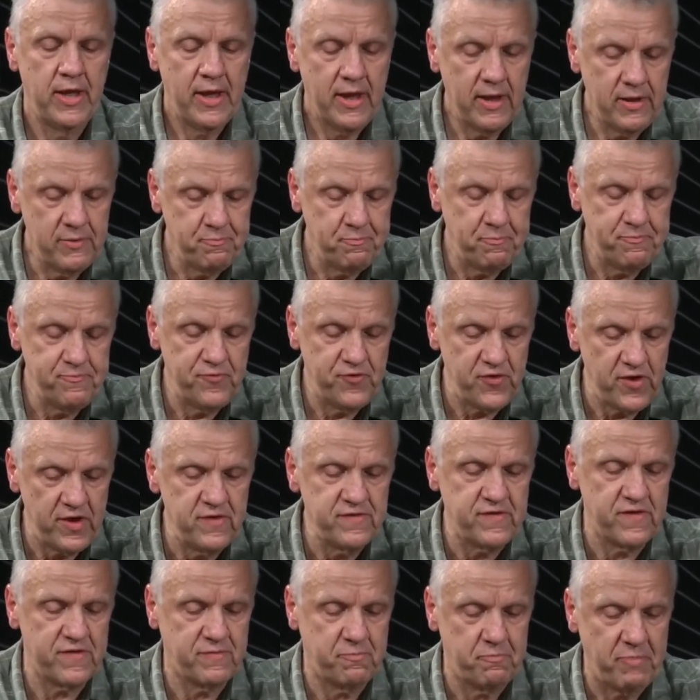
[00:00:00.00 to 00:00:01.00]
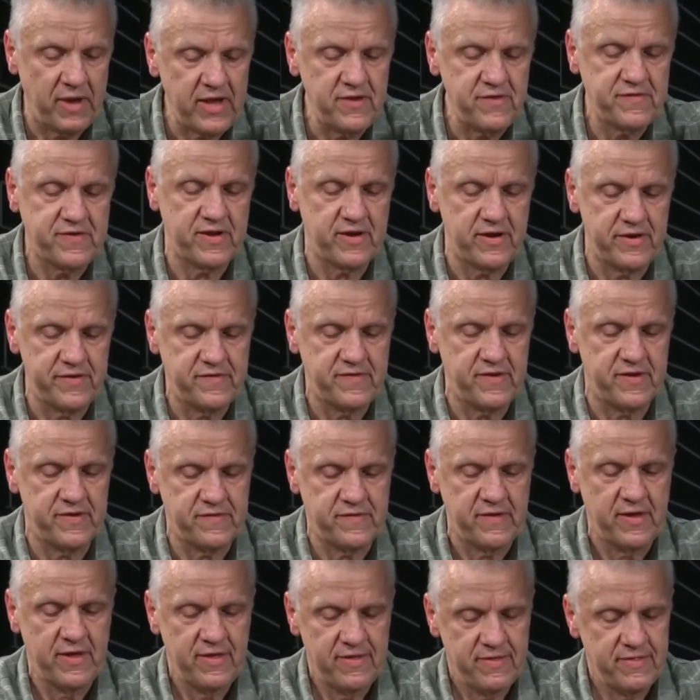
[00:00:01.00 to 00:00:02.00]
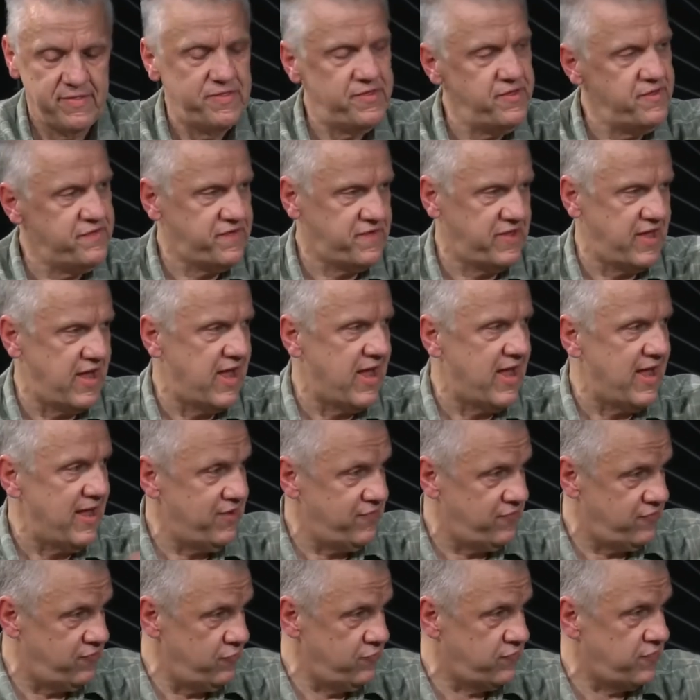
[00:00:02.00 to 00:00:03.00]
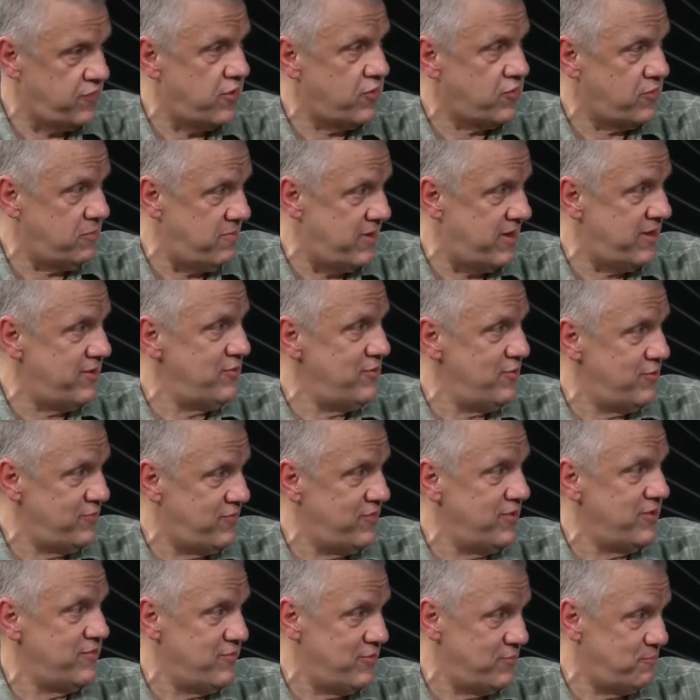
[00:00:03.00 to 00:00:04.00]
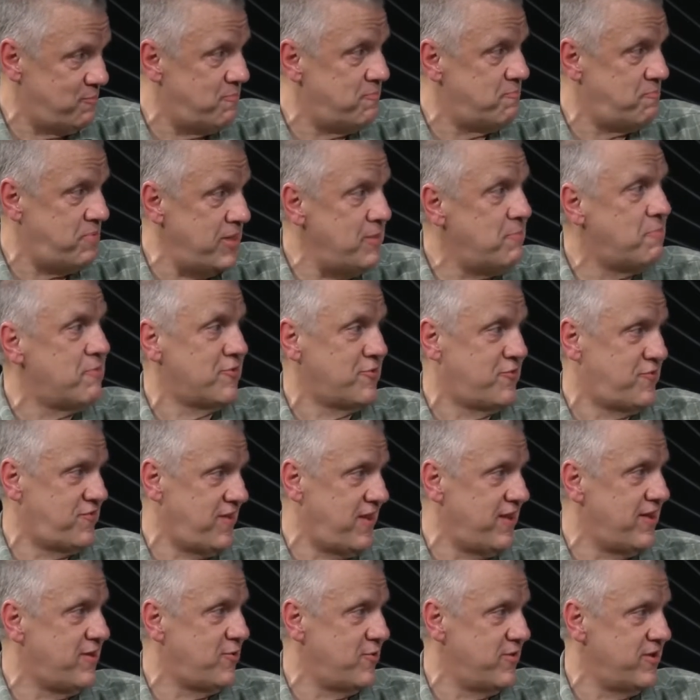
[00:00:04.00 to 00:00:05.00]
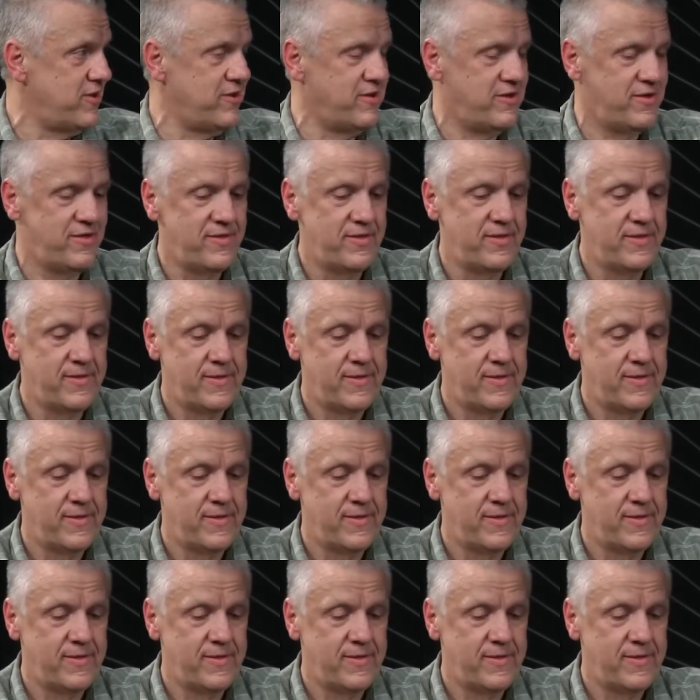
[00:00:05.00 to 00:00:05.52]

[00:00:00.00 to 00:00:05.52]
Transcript: And Jesus basically says, This guy, as you talked about in your thing, their people are sacred. Yes.